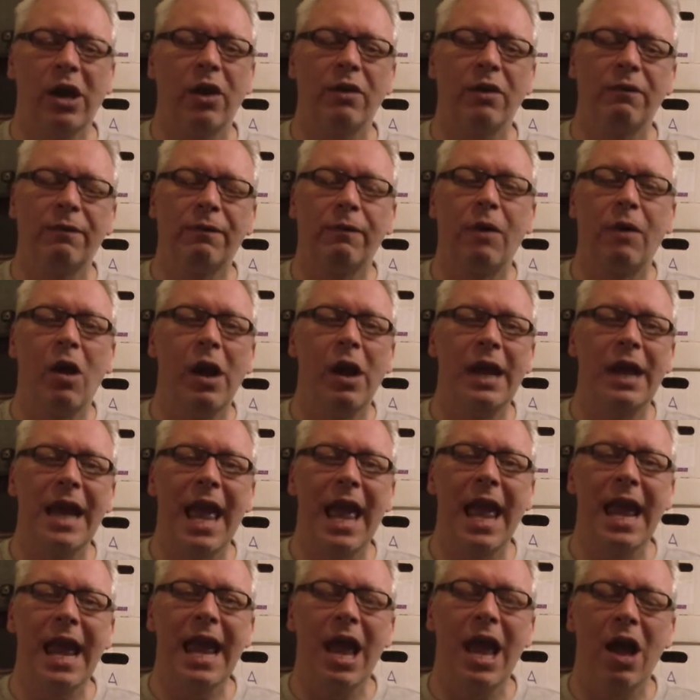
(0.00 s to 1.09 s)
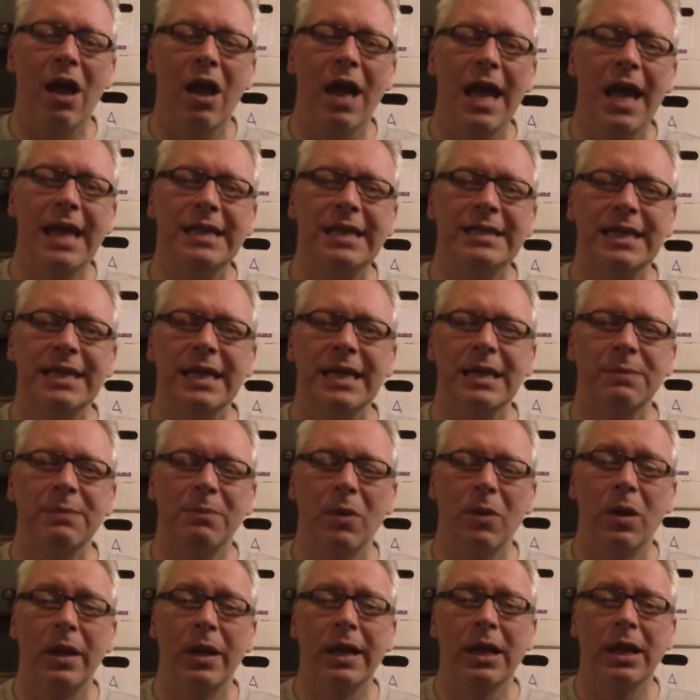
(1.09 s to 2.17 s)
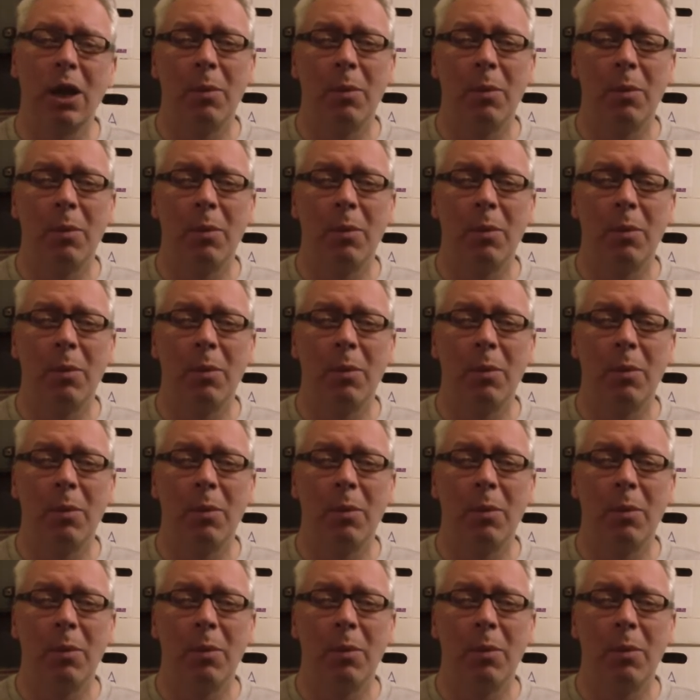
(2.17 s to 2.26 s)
On Friday, I did my